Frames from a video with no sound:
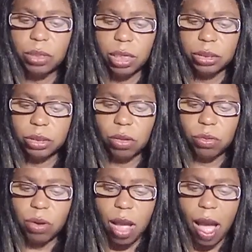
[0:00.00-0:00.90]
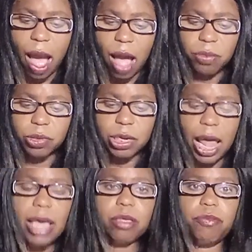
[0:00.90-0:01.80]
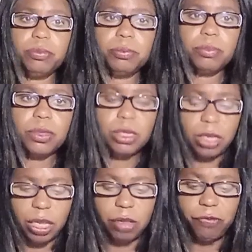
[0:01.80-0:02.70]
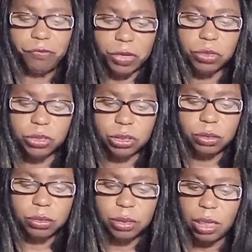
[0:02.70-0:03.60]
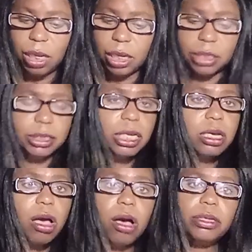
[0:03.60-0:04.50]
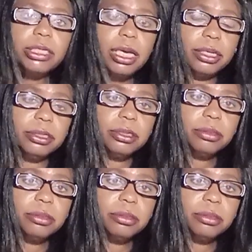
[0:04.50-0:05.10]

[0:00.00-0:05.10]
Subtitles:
So our life and future is in God's hands.